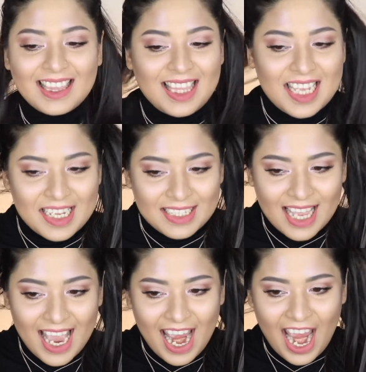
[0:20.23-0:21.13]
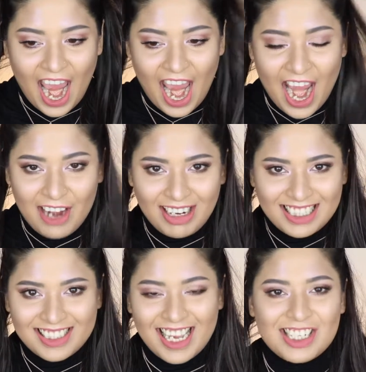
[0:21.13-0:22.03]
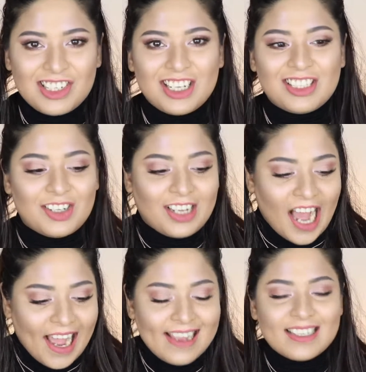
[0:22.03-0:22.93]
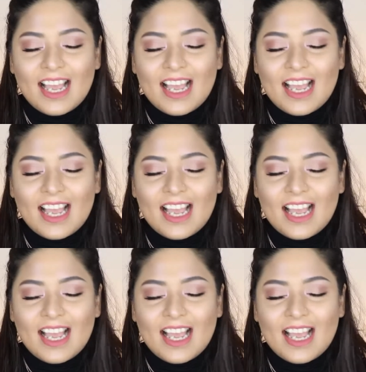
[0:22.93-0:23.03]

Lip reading: these hair extensions, you guys.